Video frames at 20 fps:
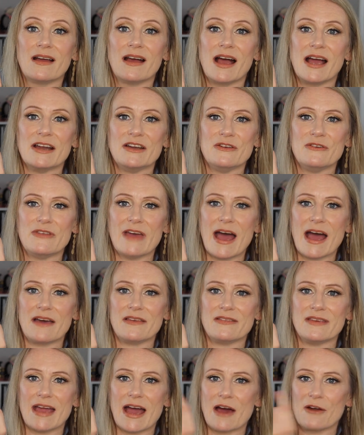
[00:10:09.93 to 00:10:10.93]
I do that
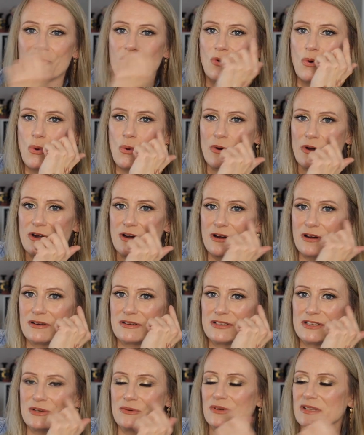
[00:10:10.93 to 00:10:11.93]
in the outer corner
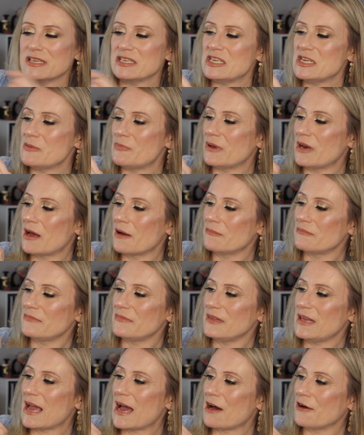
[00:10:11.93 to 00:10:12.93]
to really deepen up
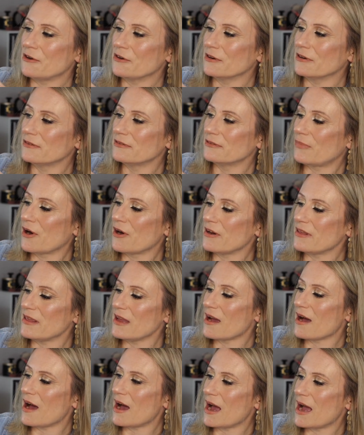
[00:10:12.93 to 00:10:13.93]
the outer part of
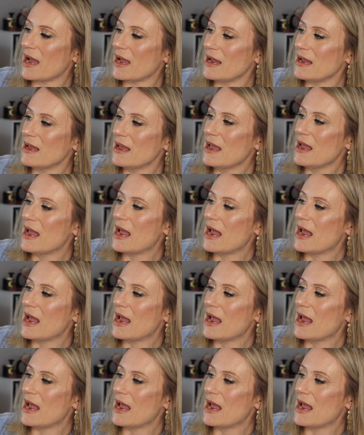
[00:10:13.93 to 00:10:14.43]
the eye.